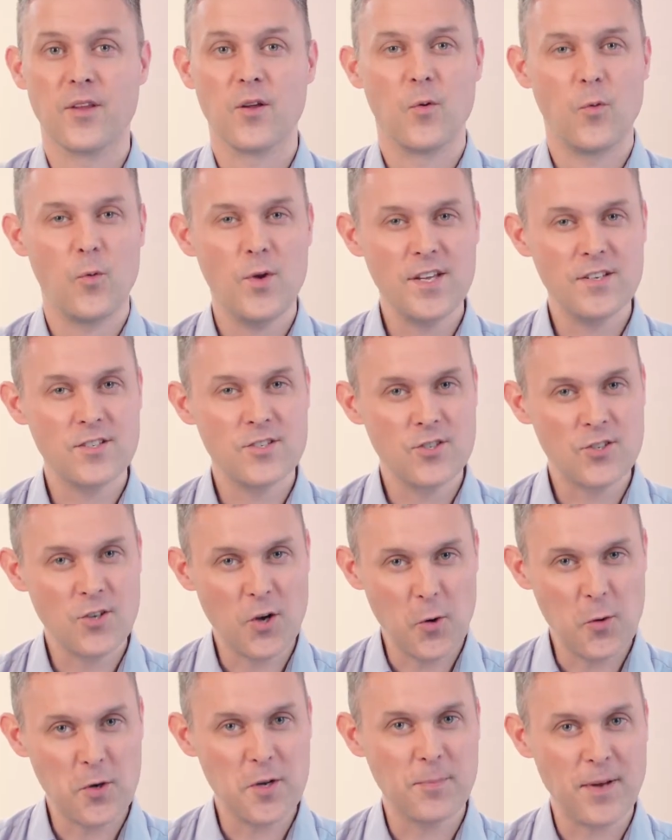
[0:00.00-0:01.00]
We can
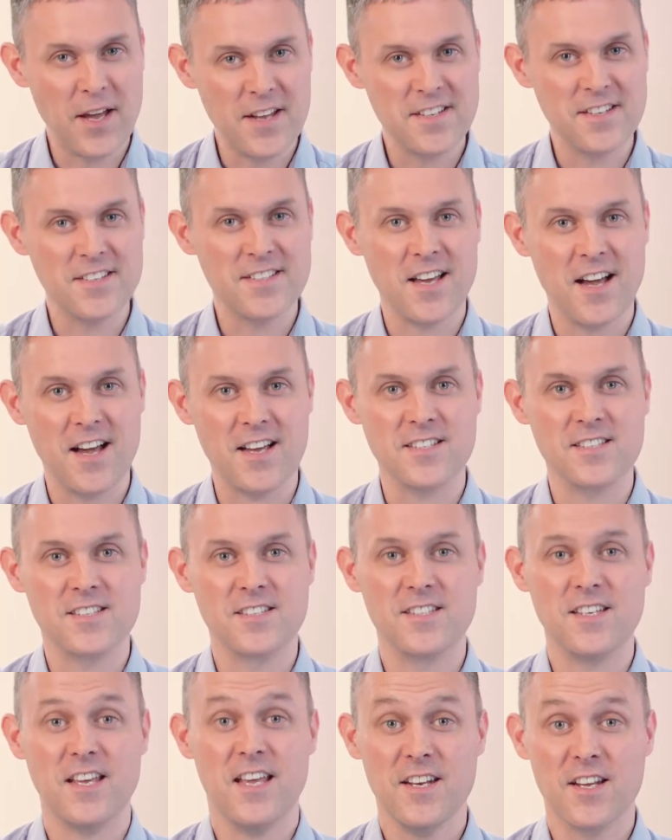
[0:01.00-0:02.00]
show dependent
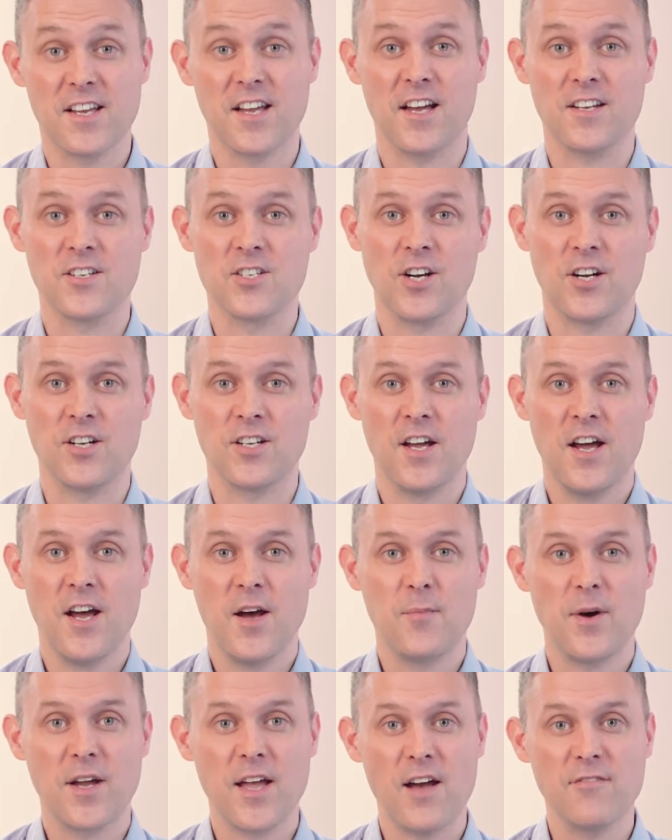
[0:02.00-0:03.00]
tasks in a Gantt chart
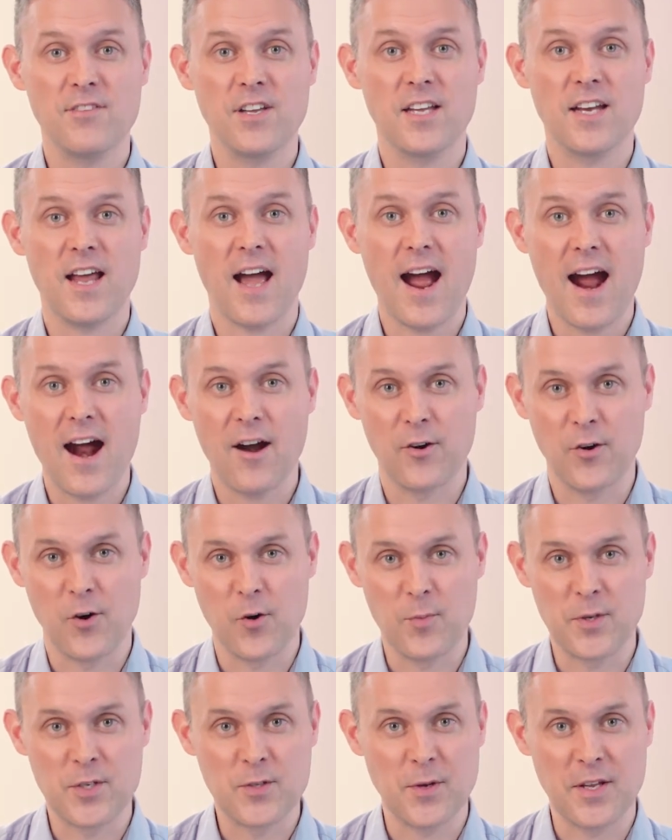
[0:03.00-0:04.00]
by having an
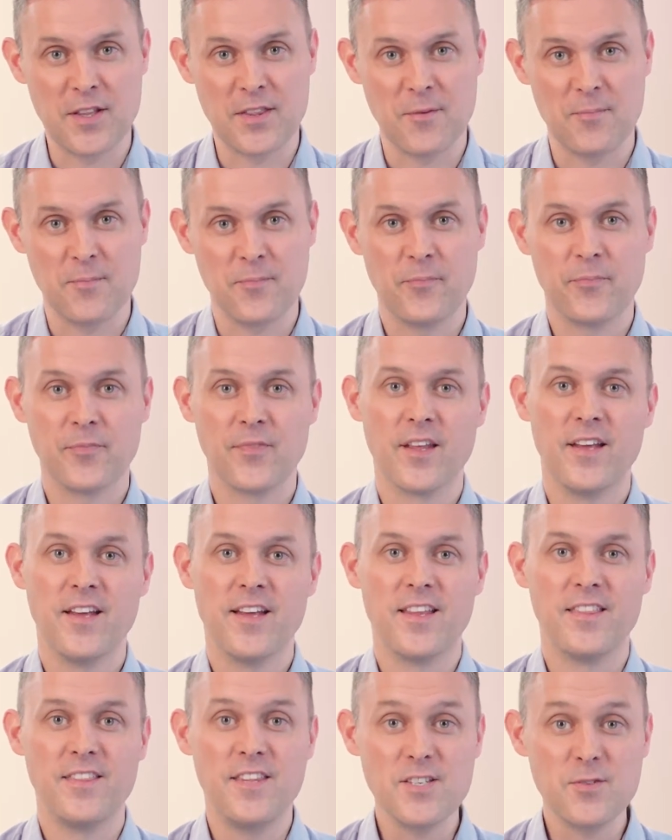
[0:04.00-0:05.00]
arrow between them.
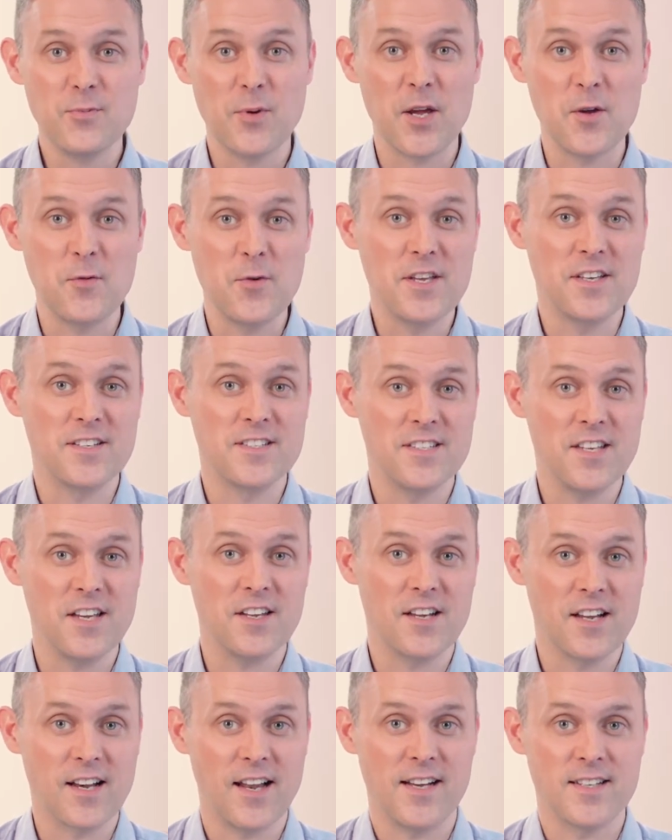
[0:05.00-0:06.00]
This way we can see
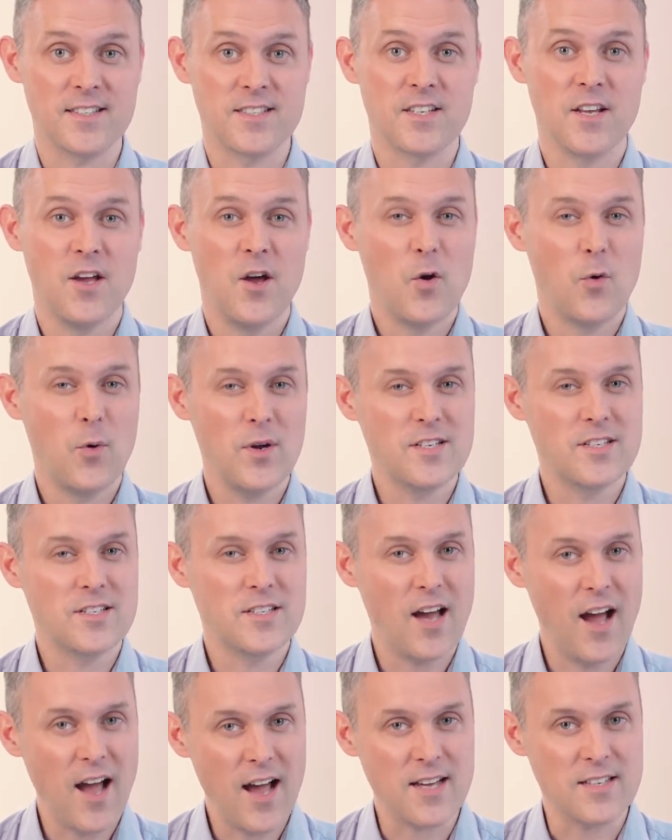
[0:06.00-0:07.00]
at a glance which
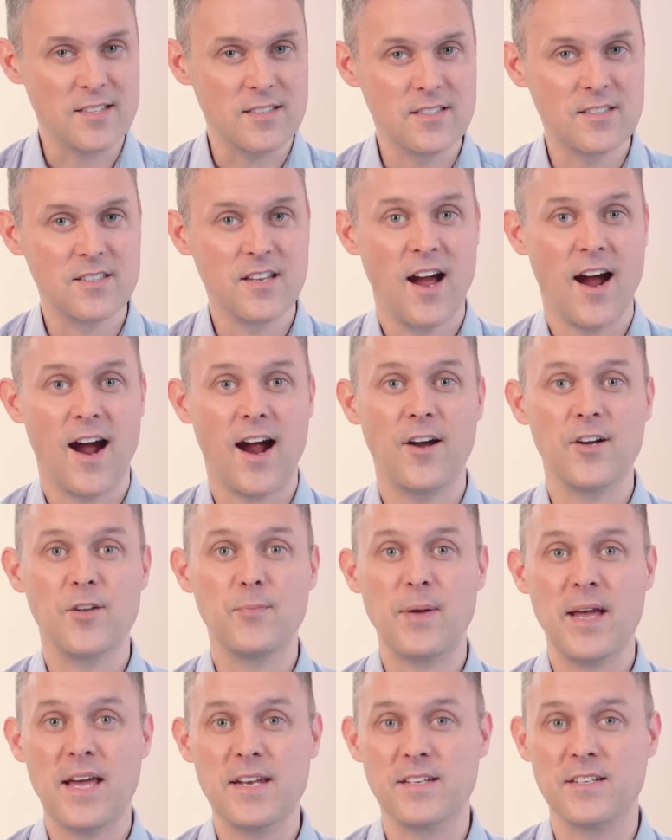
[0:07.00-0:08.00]
tasks are
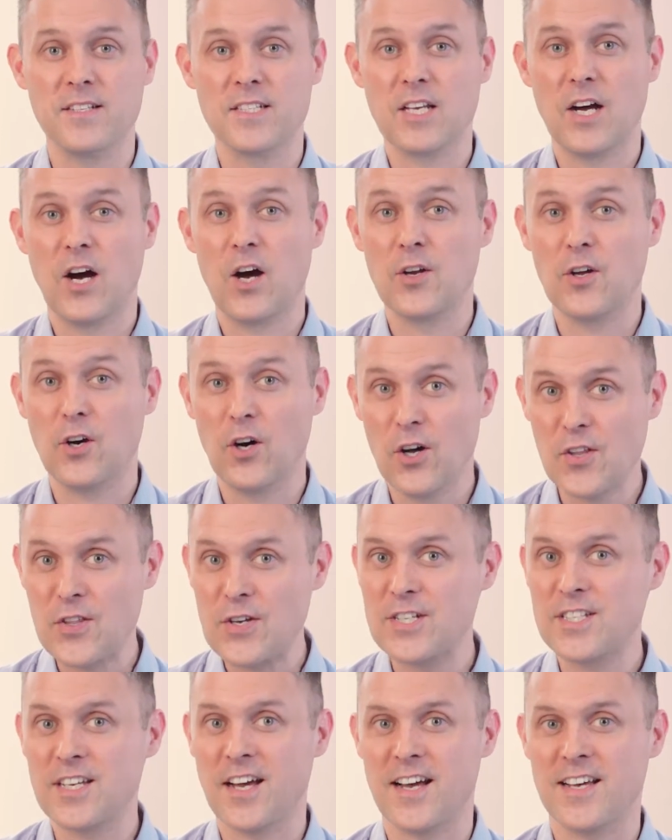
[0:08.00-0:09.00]
dependent on
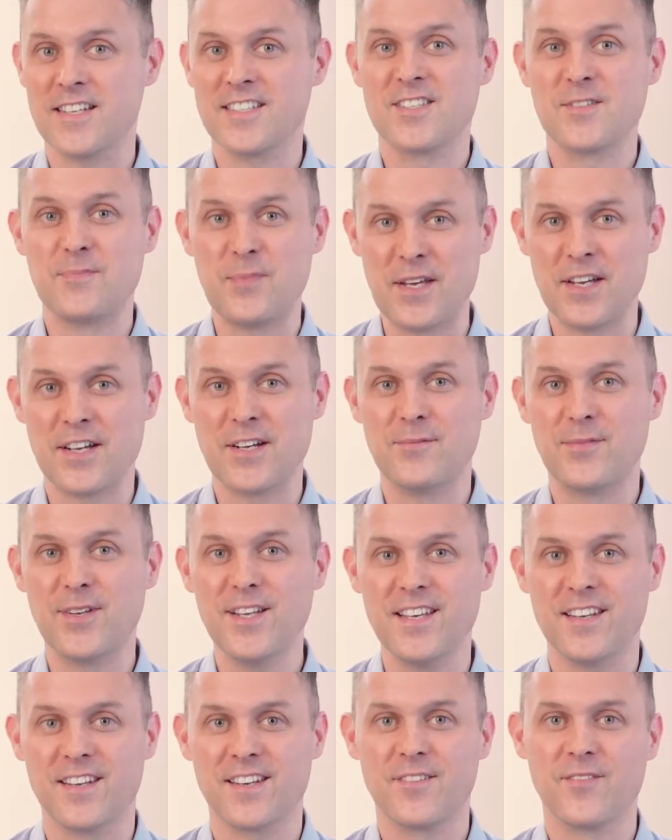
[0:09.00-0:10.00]
other tasks being
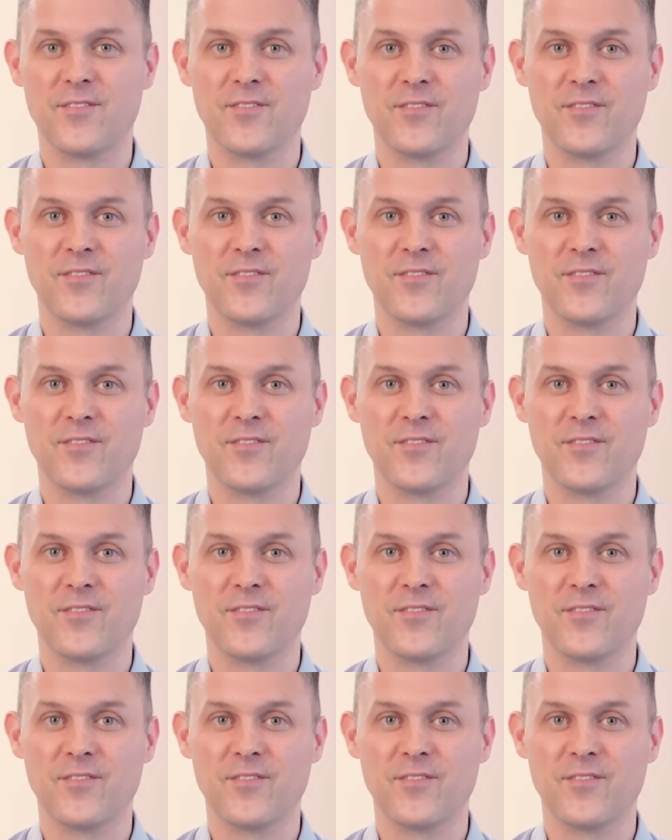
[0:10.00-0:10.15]
complete.